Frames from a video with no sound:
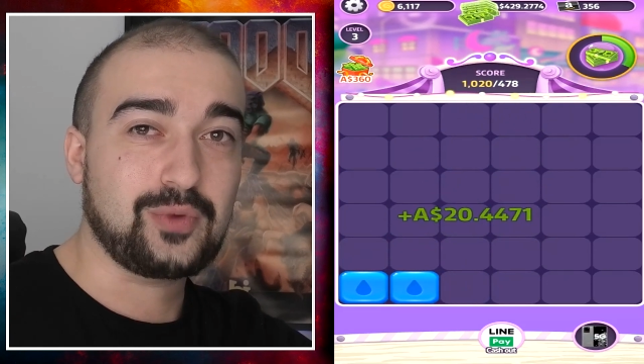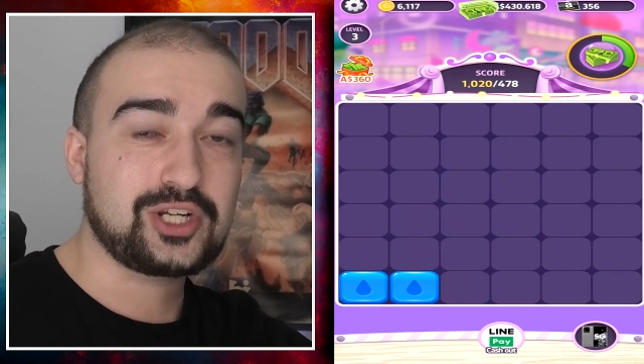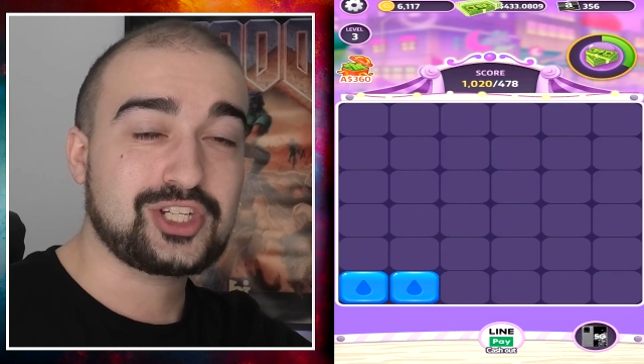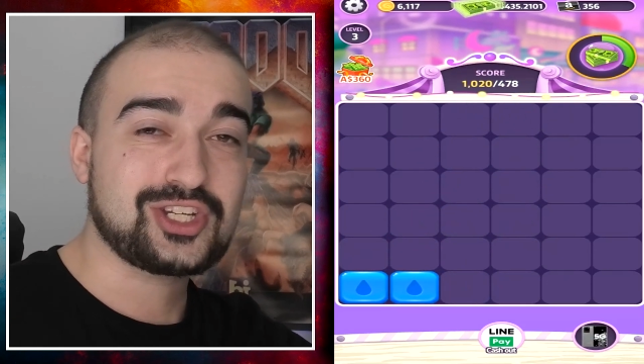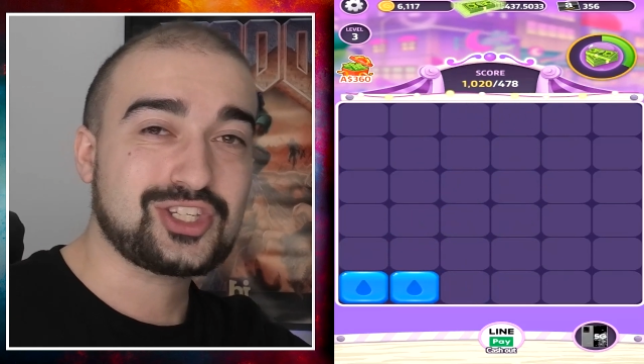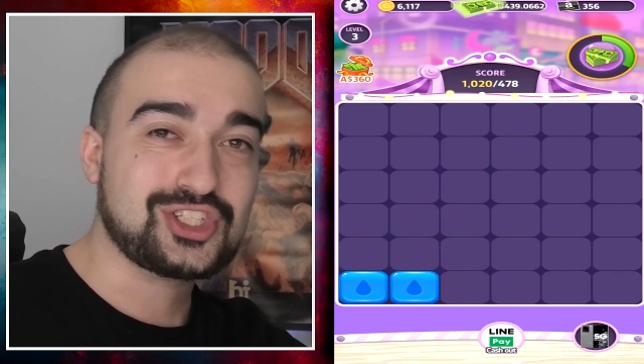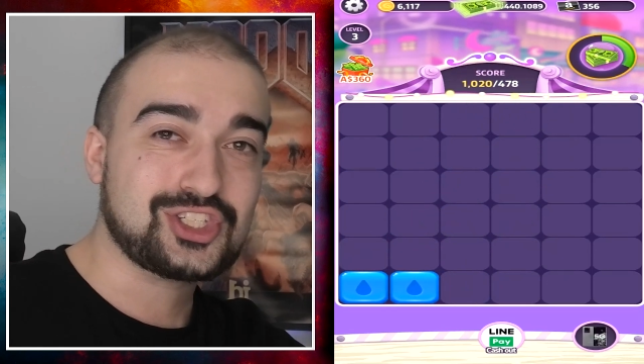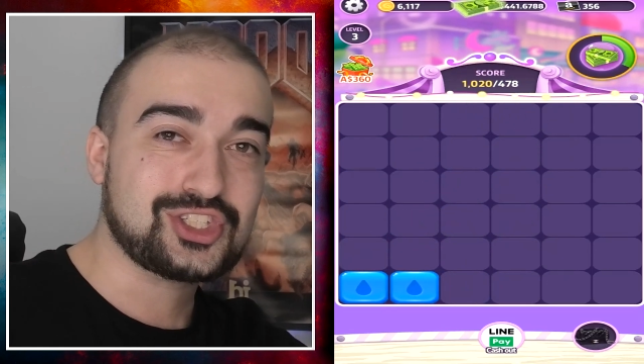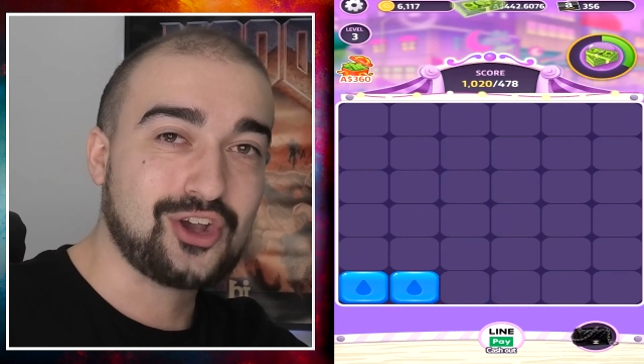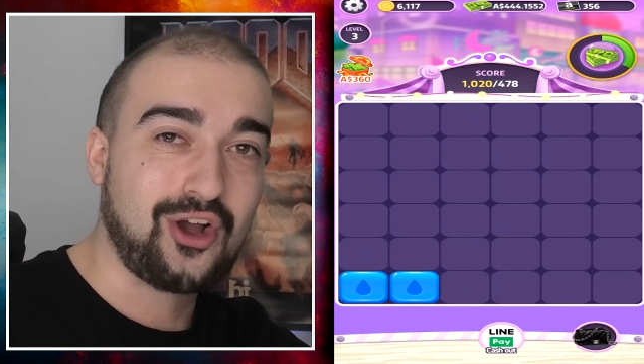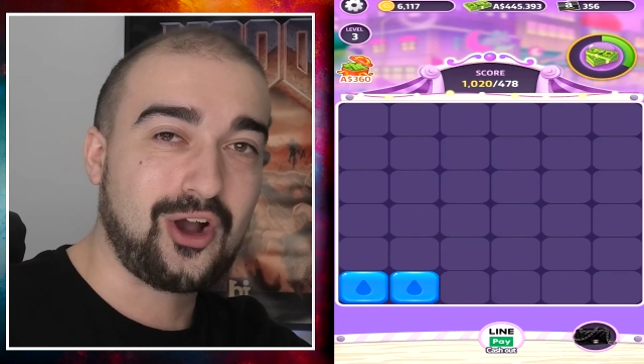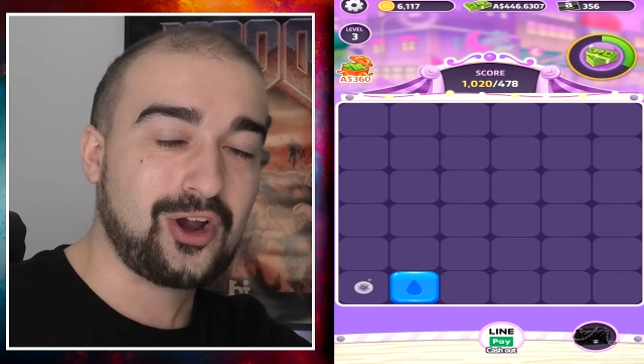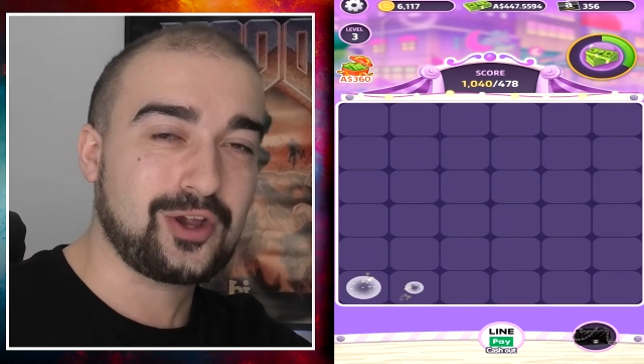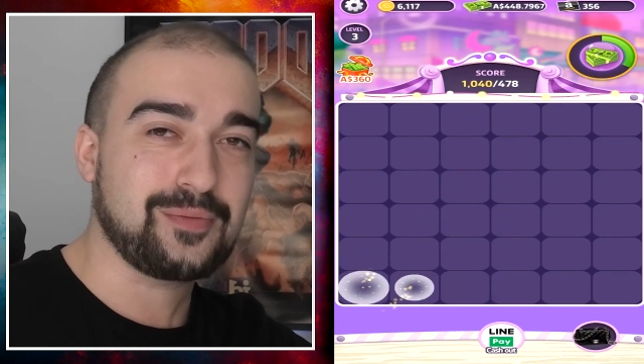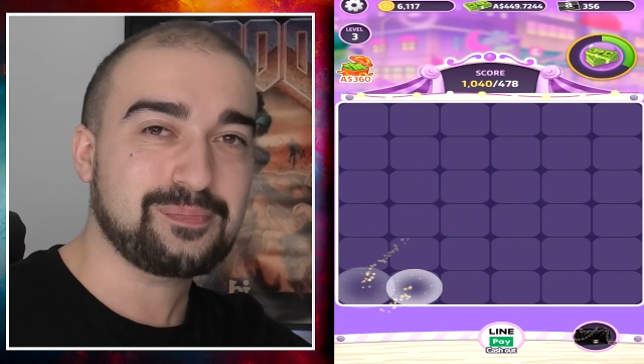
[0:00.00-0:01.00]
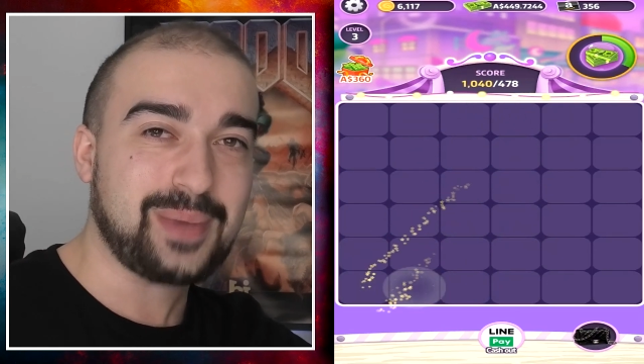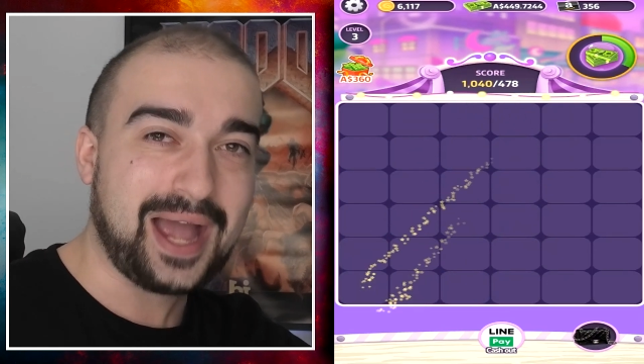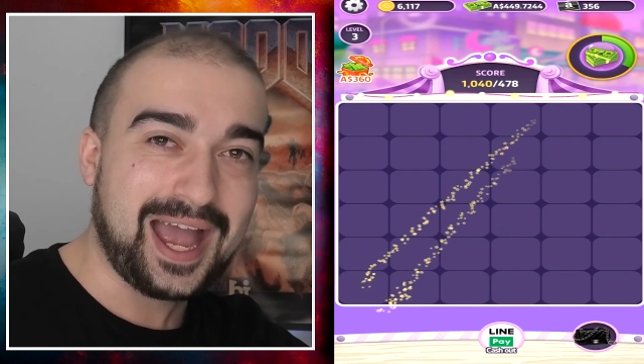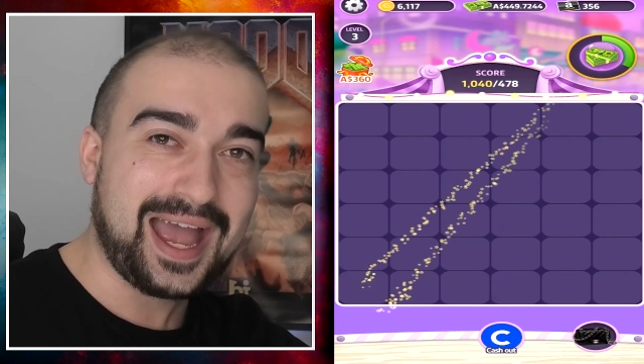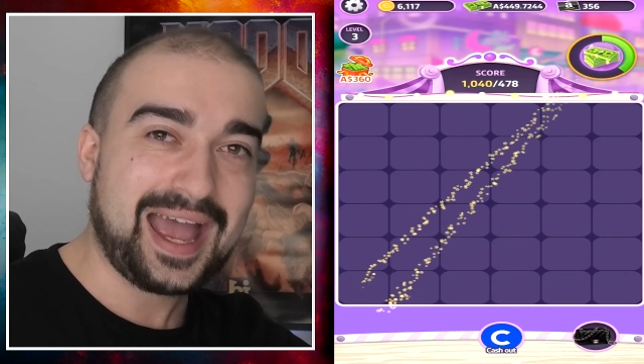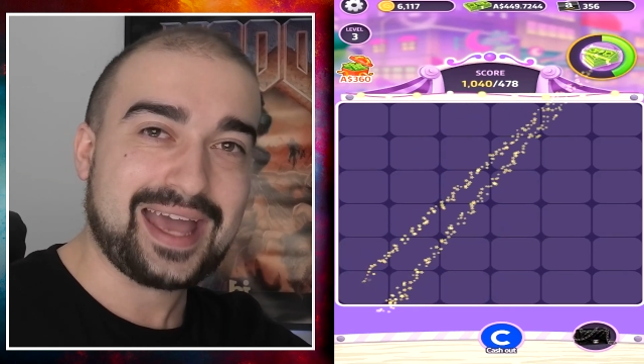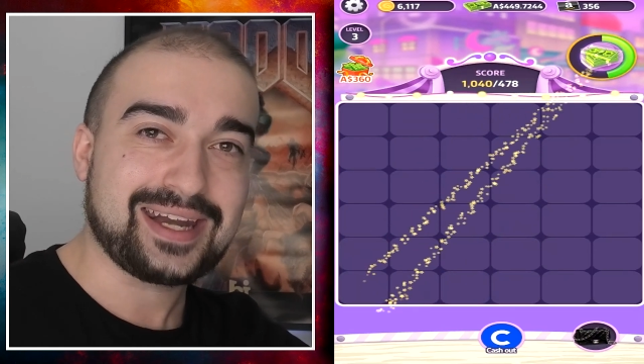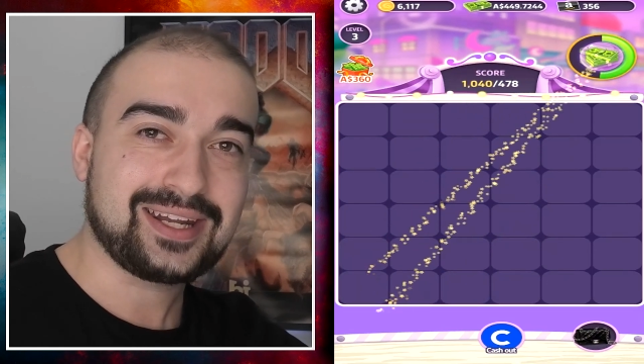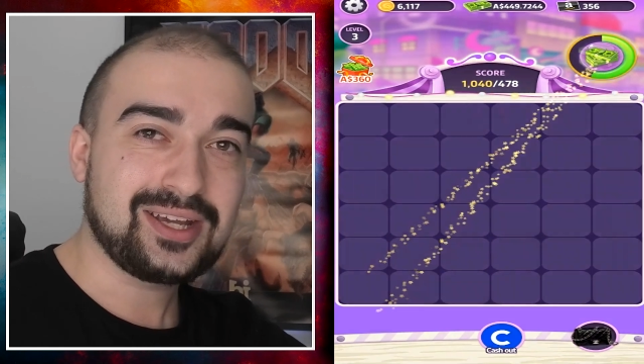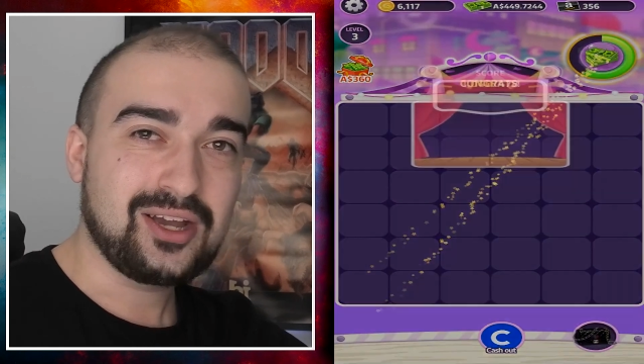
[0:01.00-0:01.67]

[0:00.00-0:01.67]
which is so bad.